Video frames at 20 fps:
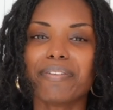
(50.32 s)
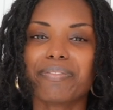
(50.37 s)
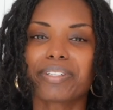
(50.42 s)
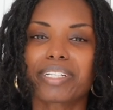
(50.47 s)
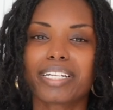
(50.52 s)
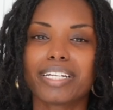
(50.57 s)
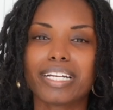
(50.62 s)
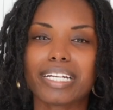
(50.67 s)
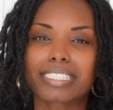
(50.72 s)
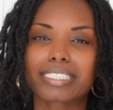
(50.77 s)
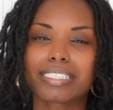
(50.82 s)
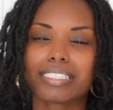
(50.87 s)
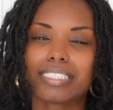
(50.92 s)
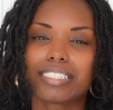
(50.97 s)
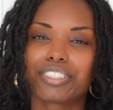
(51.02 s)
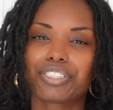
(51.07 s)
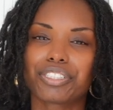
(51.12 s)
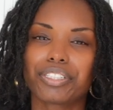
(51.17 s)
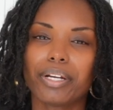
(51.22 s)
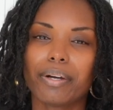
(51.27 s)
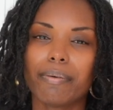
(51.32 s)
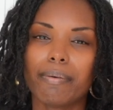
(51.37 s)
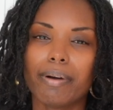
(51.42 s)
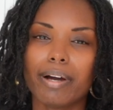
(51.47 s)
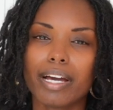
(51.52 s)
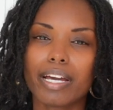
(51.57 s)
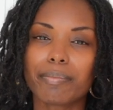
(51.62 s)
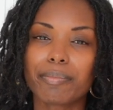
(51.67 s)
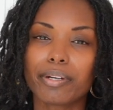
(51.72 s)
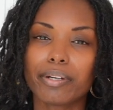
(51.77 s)
Afrikan Exodus show.
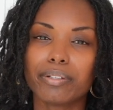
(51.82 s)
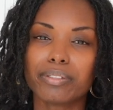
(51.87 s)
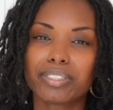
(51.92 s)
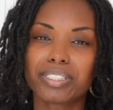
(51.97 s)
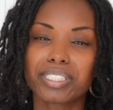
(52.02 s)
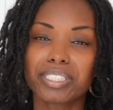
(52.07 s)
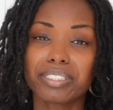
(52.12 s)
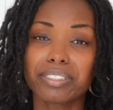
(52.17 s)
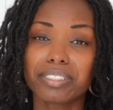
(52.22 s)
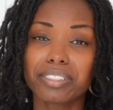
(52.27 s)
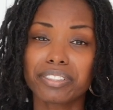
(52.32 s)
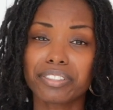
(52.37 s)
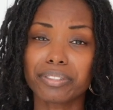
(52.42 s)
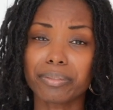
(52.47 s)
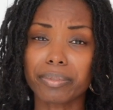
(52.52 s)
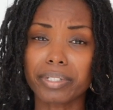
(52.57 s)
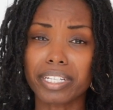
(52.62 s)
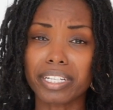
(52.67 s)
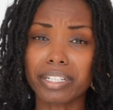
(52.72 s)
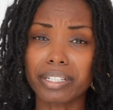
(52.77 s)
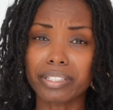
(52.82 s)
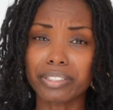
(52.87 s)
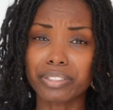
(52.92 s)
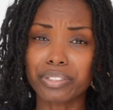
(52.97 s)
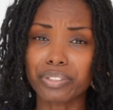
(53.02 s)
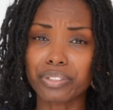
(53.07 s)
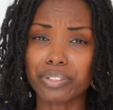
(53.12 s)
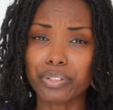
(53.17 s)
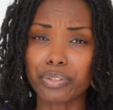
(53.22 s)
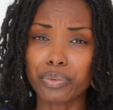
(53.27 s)
I'm your host, Tierney Cherie, here
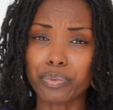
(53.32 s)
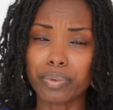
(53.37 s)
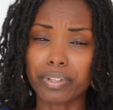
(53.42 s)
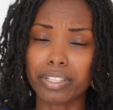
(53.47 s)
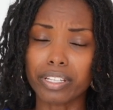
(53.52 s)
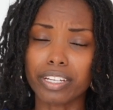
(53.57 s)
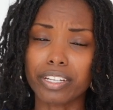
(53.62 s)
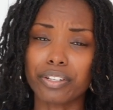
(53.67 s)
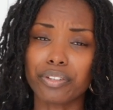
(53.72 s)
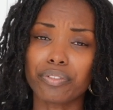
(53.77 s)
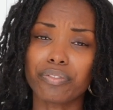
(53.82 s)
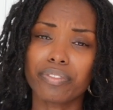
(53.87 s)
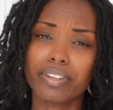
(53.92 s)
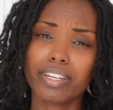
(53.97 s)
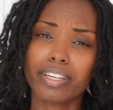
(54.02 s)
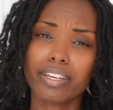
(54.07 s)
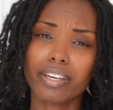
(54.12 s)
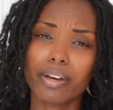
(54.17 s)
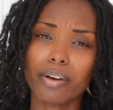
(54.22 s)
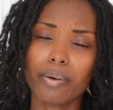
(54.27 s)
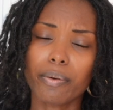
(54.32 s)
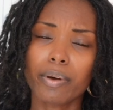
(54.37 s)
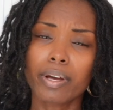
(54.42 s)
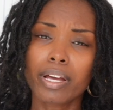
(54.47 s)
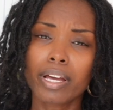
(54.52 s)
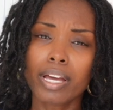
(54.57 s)
to you with a new video.